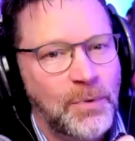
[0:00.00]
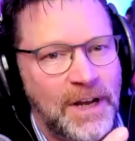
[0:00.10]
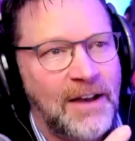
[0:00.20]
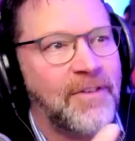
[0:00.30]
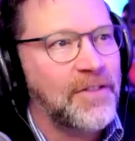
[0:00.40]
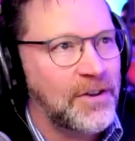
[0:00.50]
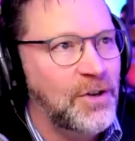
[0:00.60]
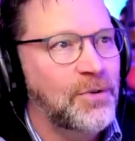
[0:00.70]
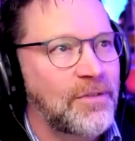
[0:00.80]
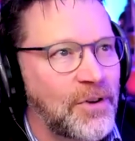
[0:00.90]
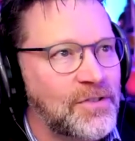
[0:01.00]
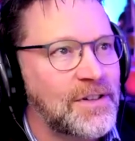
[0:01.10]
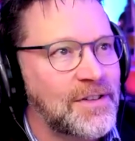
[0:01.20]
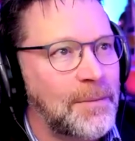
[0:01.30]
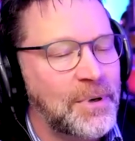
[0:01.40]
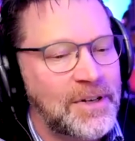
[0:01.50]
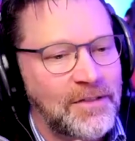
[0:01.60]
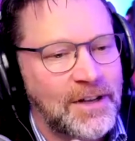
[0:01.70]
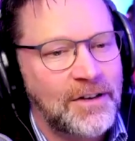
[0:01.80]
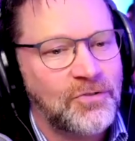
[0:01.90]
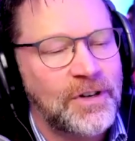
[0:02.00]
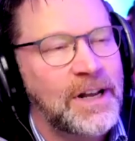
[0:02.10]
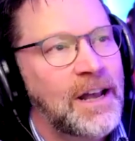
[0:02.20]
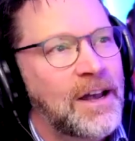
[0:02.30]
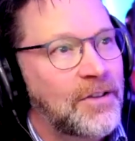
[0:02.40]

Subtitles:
We have other universities up and down the country